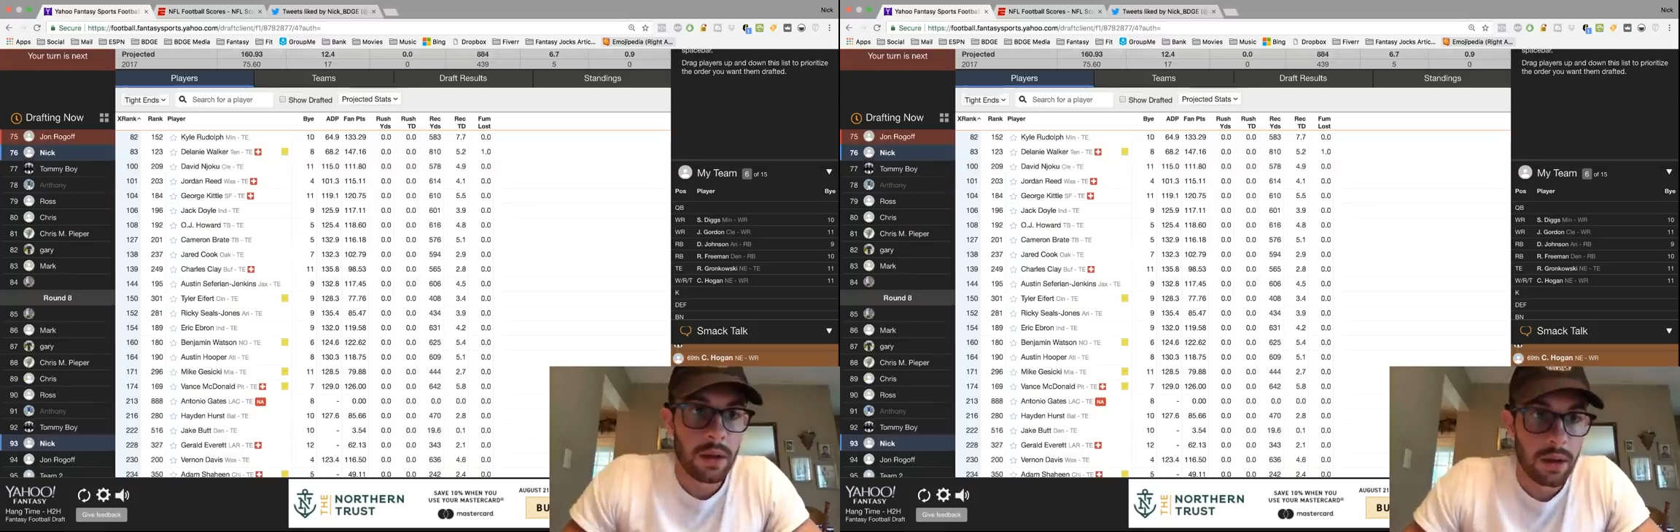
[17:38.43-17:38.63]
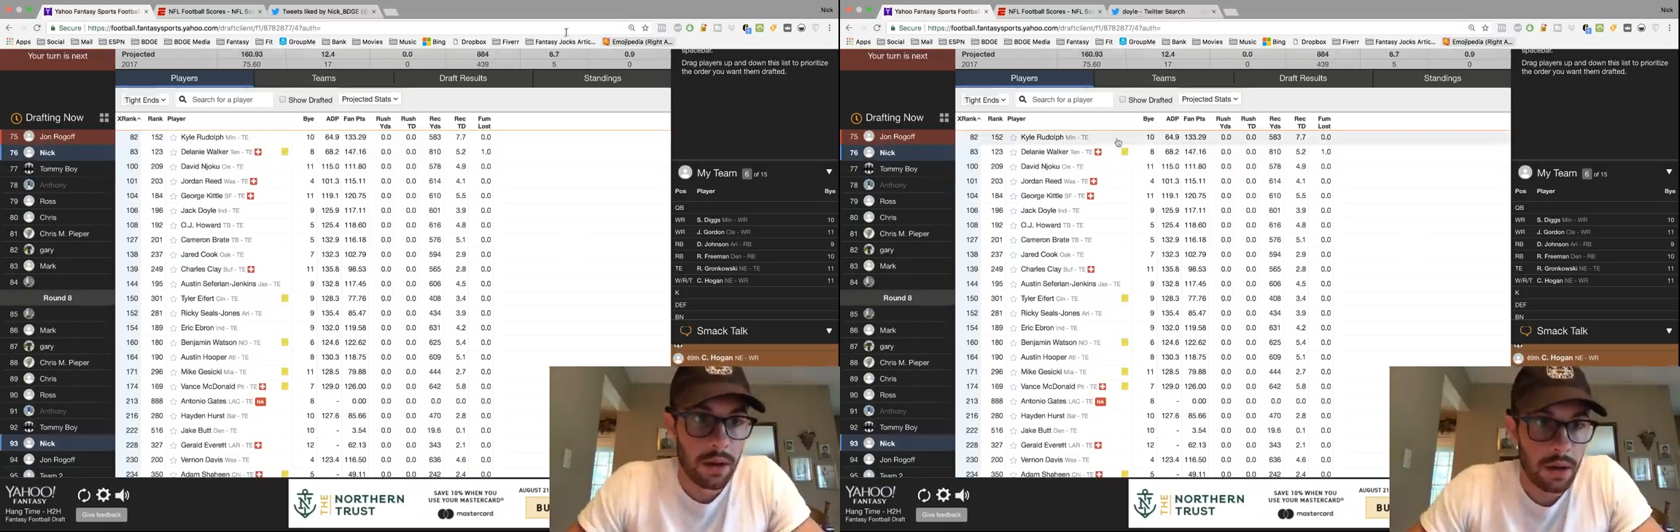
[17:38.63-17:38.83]

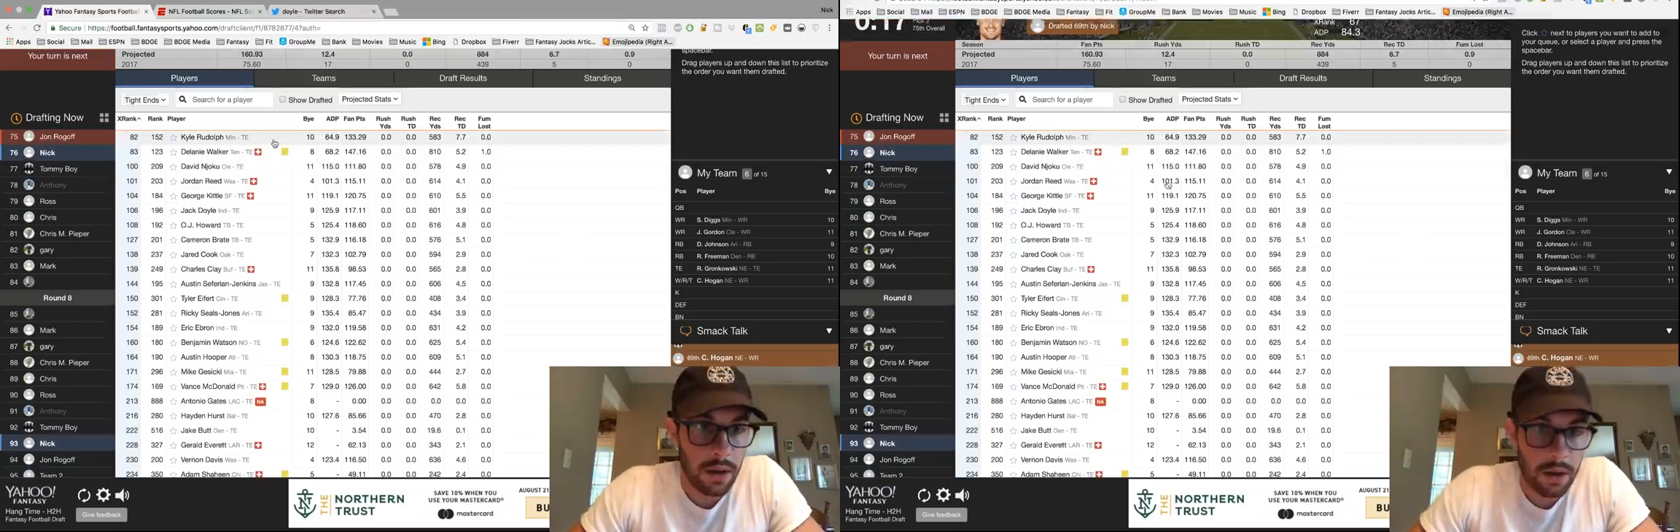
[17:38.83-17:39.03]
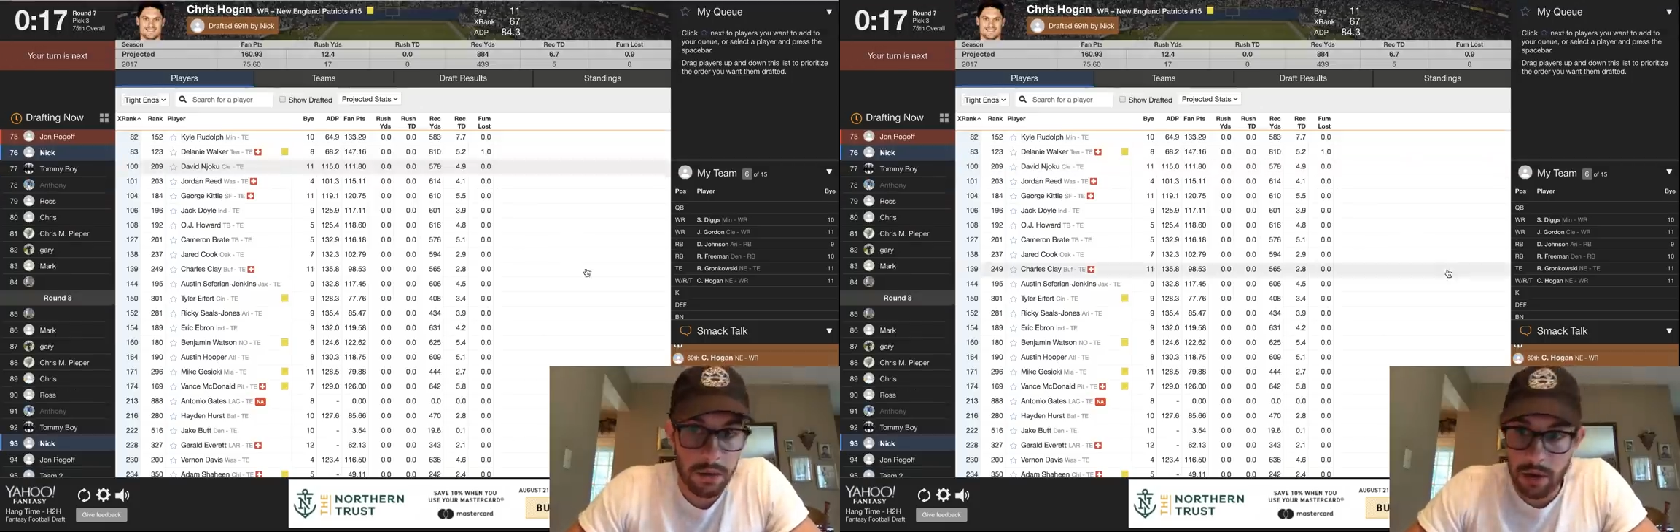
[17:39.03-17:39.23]

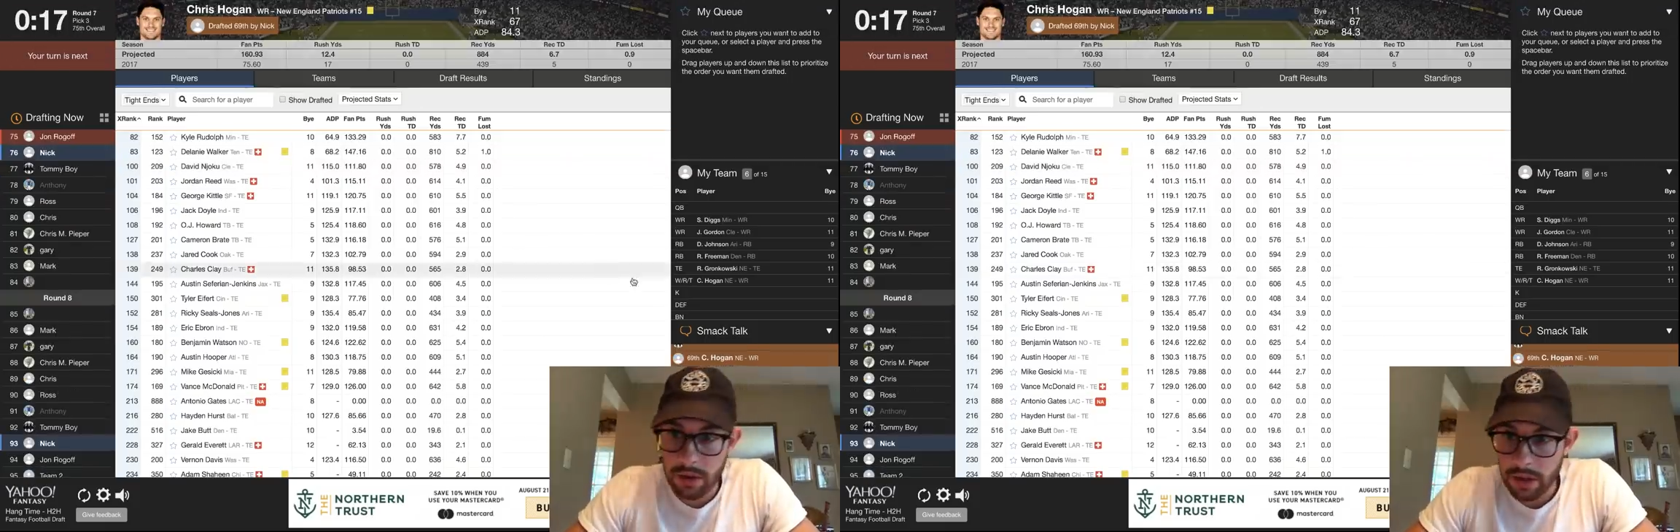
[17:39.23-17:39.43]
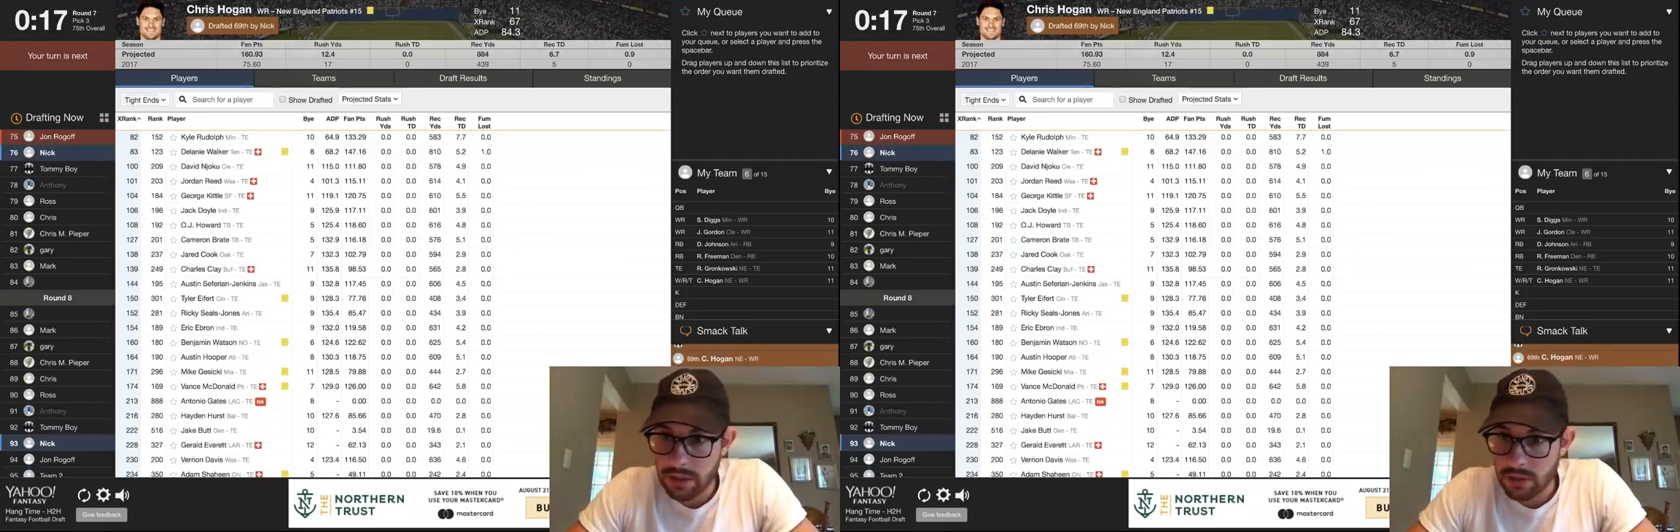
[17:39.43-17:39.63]

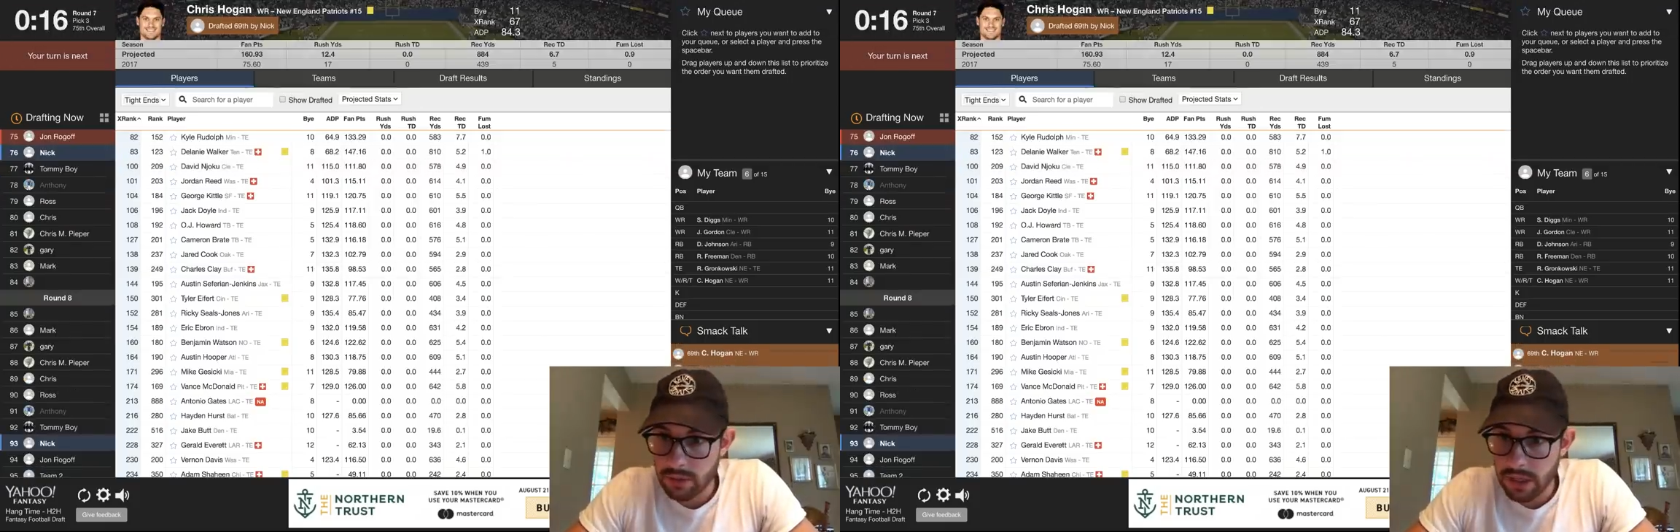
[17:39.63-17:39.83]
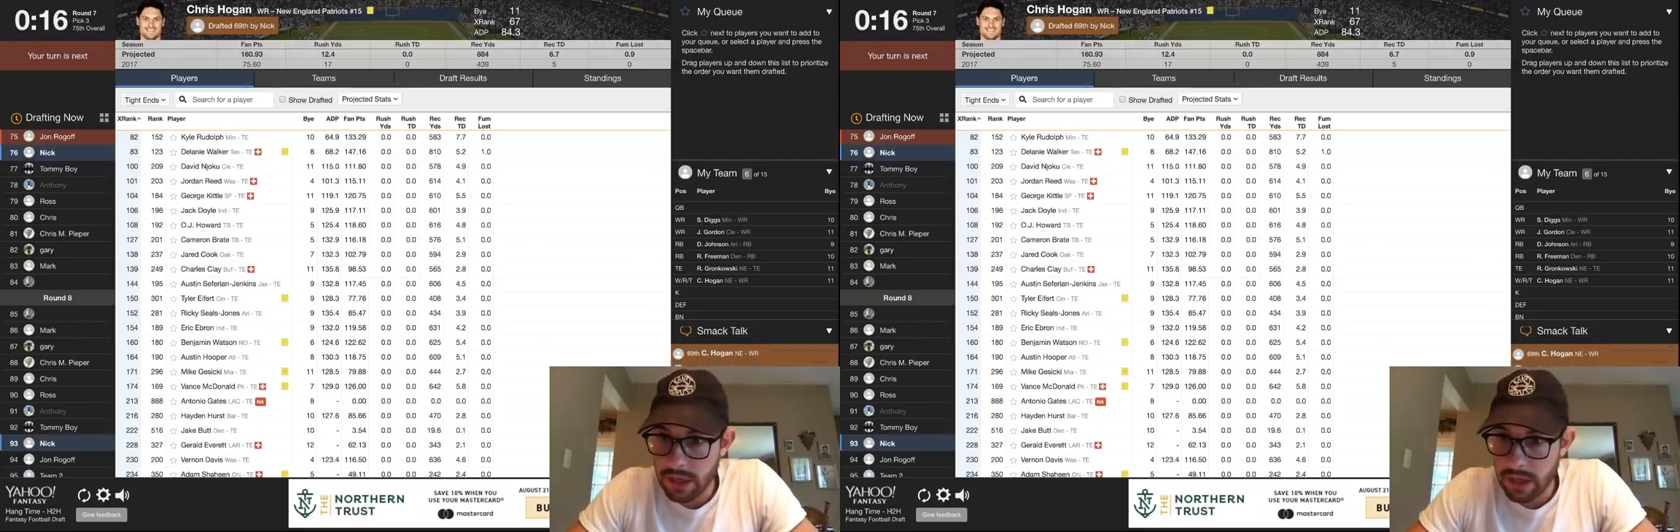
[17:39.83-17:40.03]
Okay, so
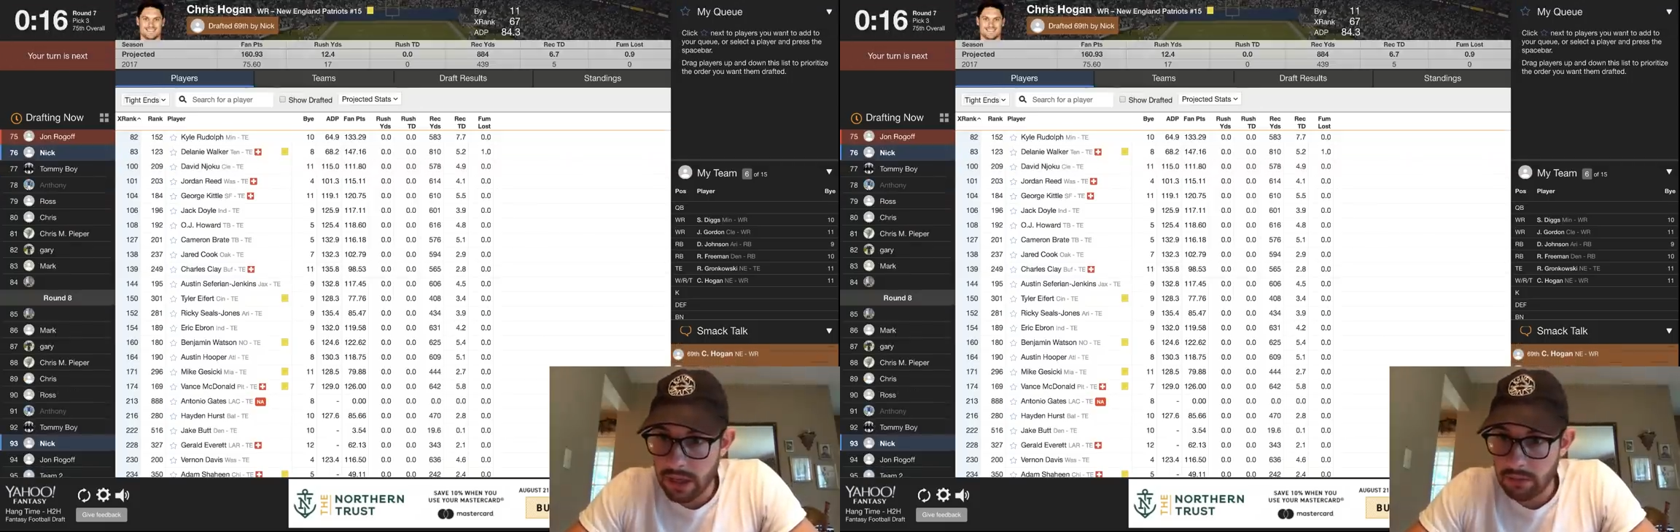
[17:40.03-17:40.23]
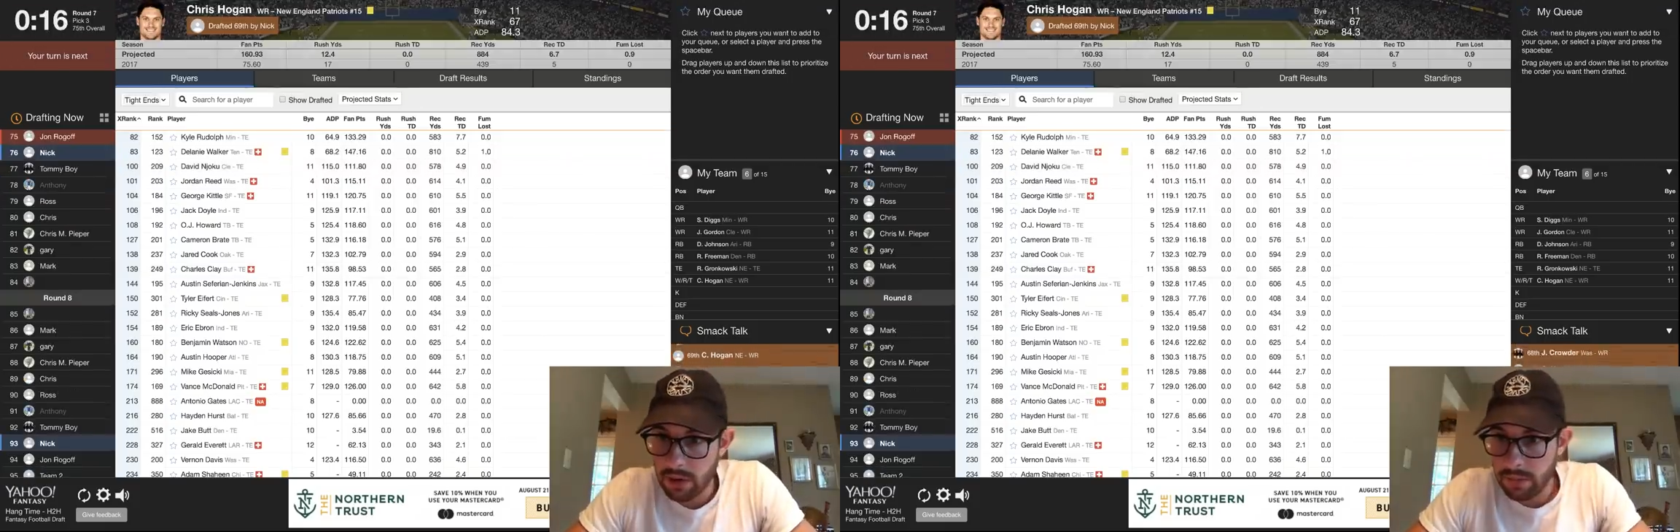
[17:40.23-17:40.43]
we
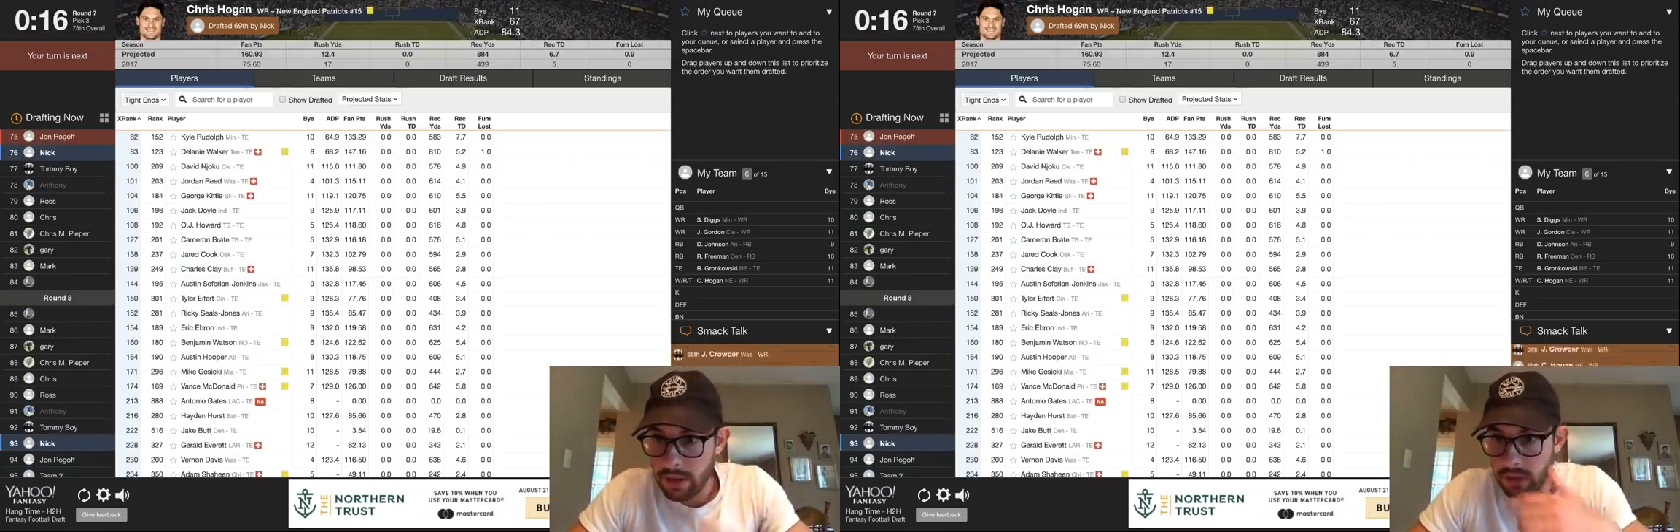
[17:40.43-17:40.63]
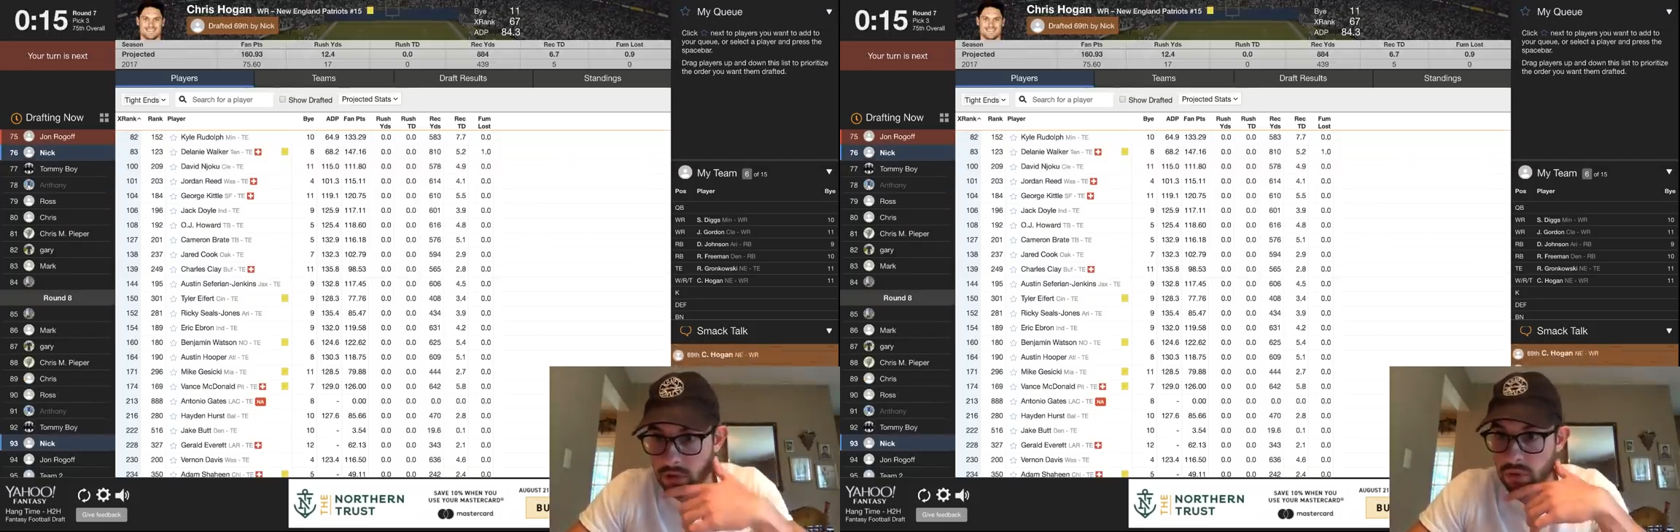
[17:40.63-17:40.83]
had running back.